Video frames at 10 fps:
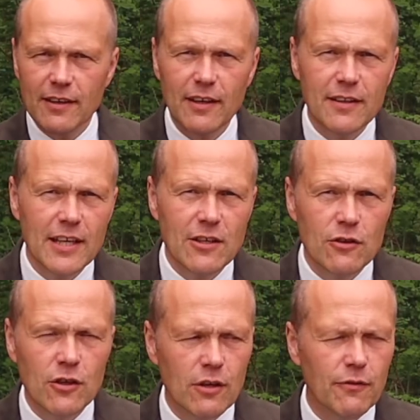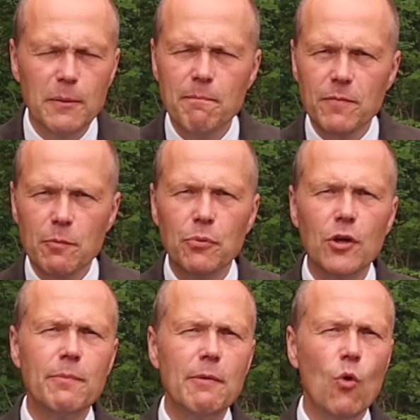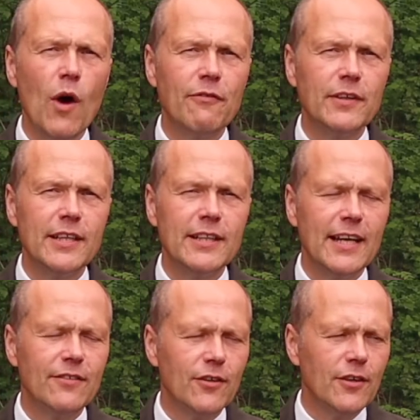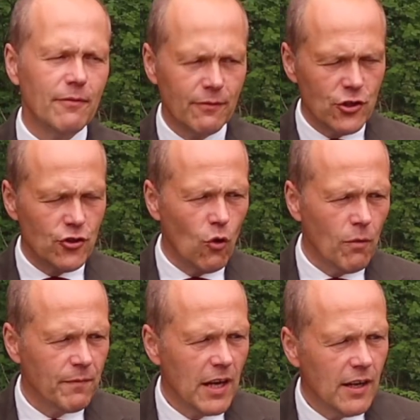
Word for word: I think you could have put a bit more effort in there, sir, for sure.